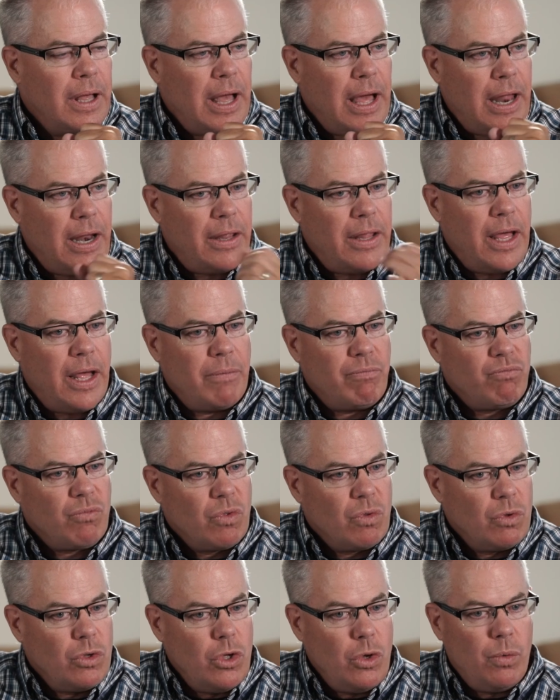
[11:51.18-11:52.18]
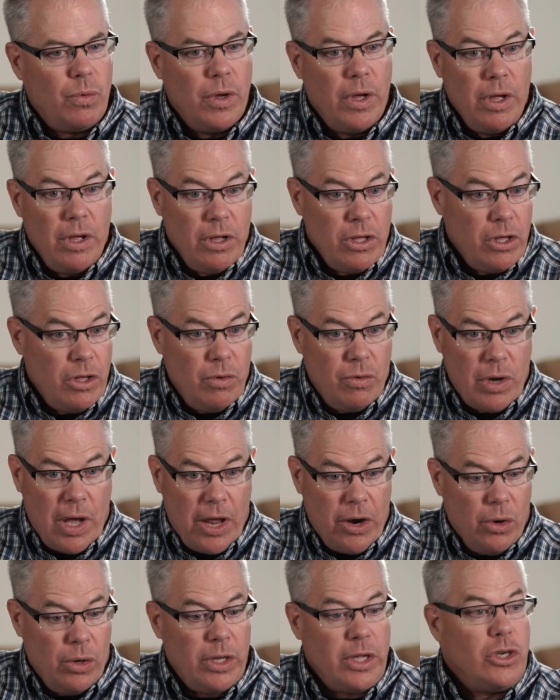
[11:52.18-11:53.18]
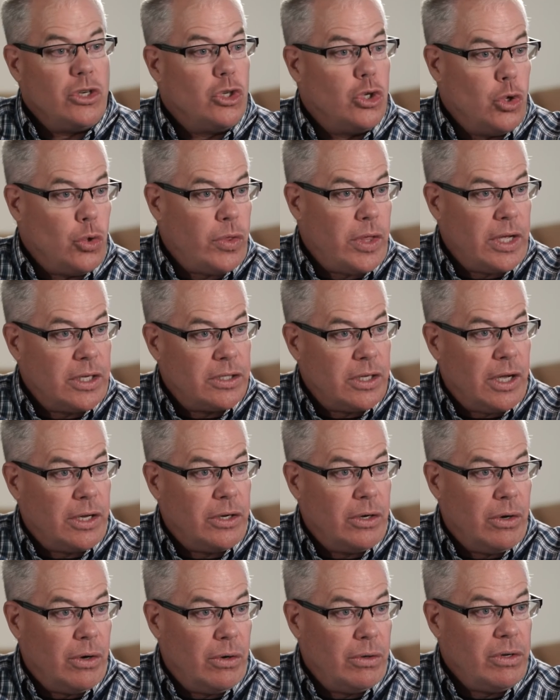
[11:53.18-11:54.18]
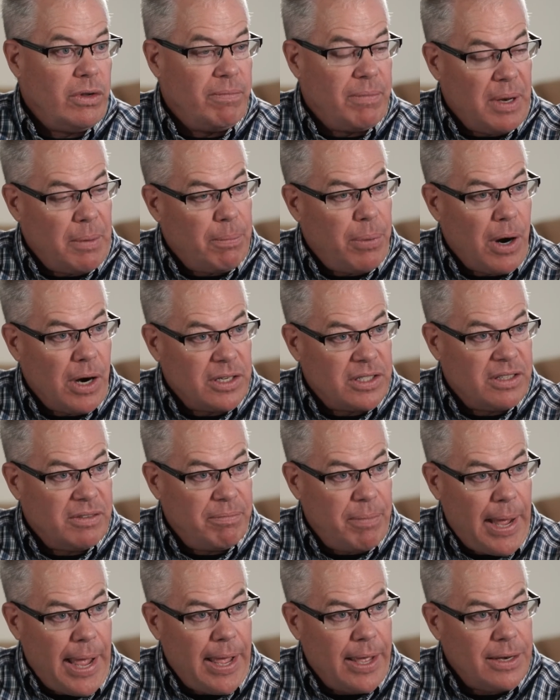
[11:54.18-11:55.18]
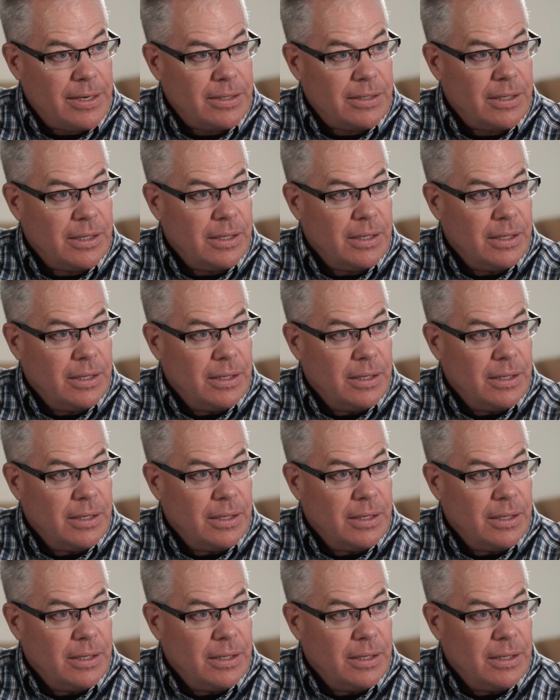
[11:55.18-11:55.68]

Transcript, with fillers: And then you not only do things on your own, you've been parts of bands?